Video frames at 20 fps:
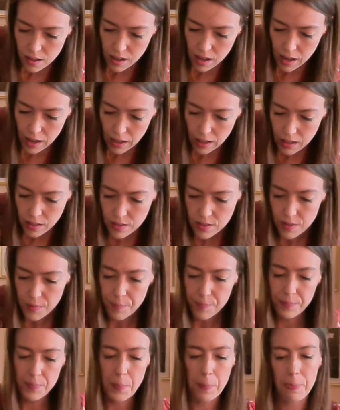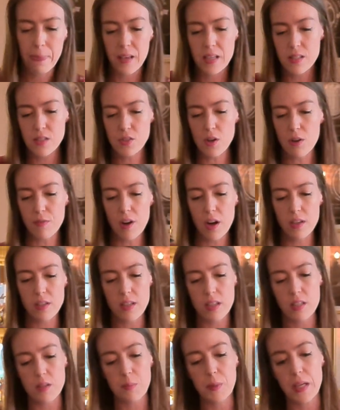And it's sort of hard to
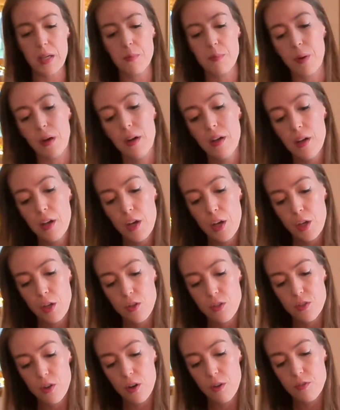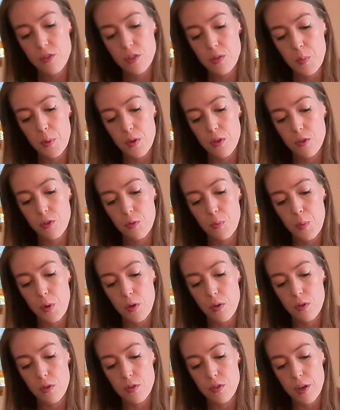explain, but you sort of just put the
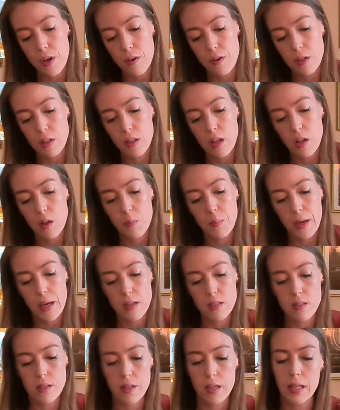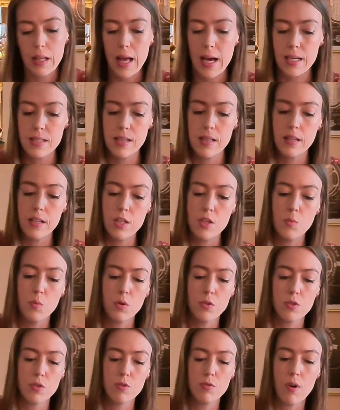spoon down a little bit into the glass and then you
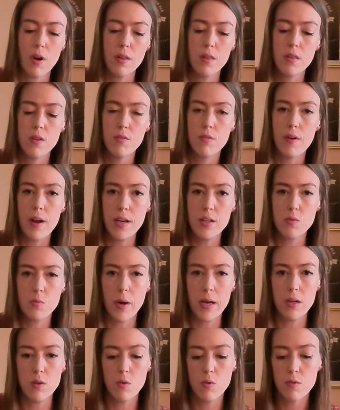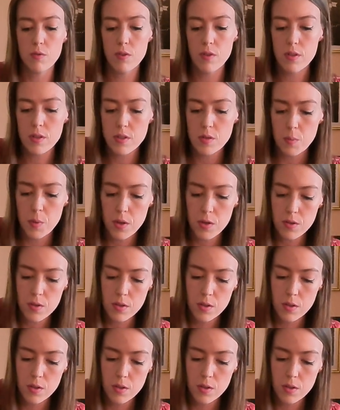want to run the red wine over the spoon.